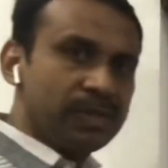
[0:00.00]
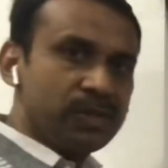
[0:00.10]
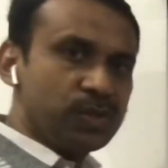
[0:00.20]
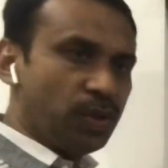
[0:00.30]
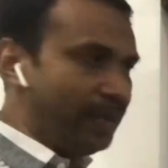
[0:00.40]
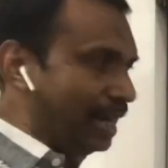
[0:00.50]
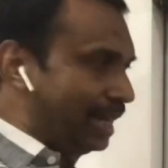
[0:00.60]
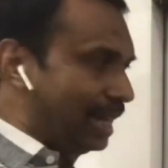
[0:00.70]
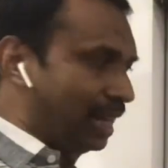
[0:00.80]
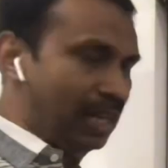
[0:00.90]
So we
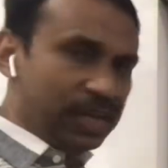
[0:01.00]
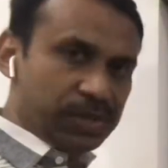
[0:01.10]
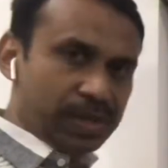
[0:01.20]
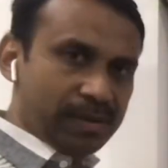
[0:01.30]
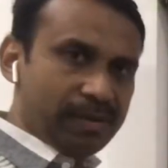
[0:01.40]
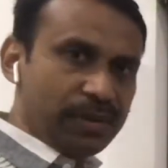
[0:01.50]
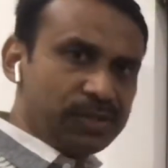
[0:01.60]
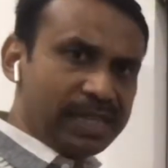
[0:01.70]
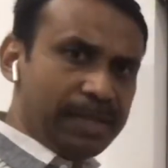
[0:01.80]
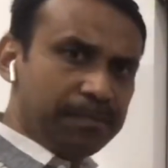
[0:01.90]
get a relation. You
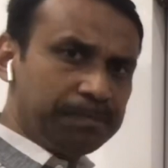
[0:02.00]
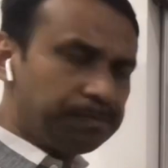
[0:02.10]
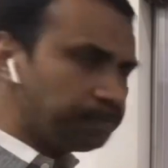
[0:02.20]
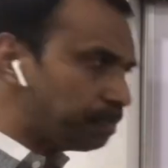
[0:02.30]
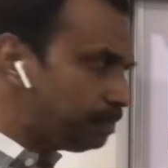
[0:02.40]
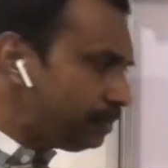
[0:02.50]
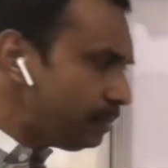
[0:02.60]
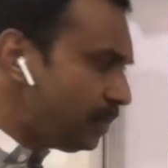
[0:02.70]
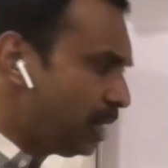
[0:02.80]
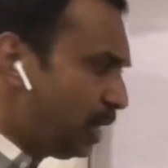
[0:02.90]
see,
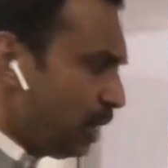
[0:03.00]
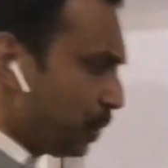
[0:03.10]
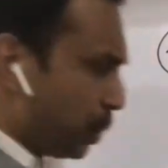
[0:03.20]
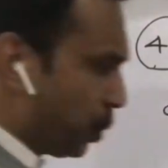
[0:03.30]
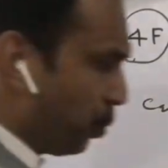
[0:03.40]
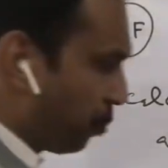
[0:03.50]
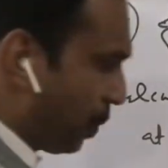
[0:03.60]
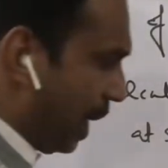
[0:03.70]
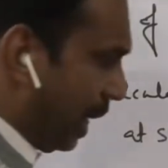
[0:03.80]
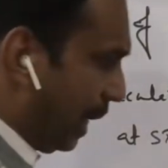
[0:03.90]
2
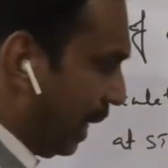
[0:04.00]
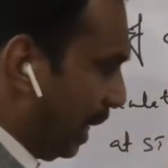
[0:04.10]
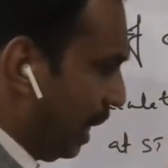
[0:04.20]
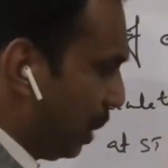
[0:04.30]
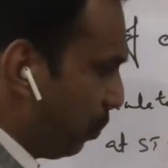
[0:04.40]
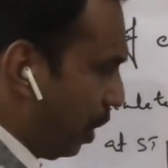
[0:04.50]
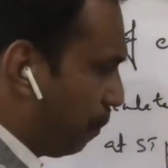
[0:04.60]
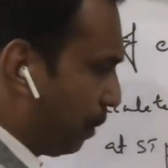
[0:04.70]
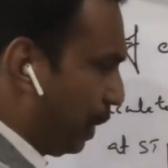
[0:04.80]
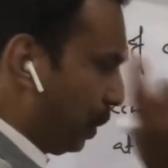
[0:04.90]
Faraday will
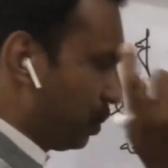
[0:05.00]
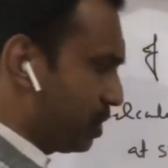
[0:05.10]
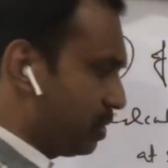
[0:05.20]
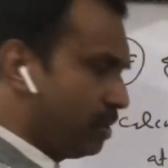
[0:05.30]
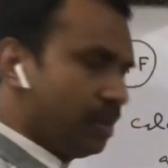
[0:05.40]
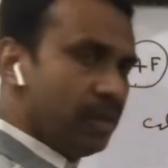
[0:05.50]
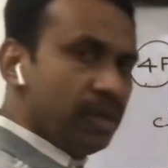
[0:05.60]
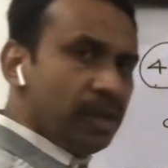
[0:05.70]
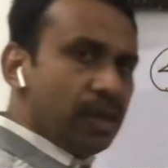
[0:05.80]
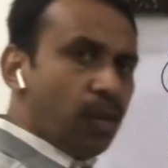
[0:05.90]
produce
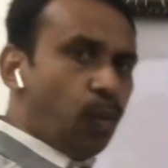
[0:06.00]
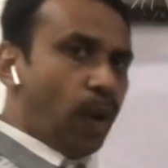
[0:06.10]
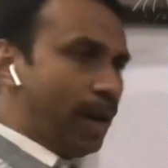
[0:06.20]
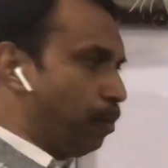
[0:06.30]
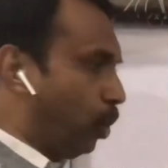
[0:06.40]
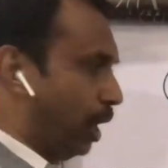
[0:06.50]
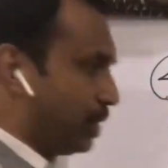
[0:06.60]
1 mole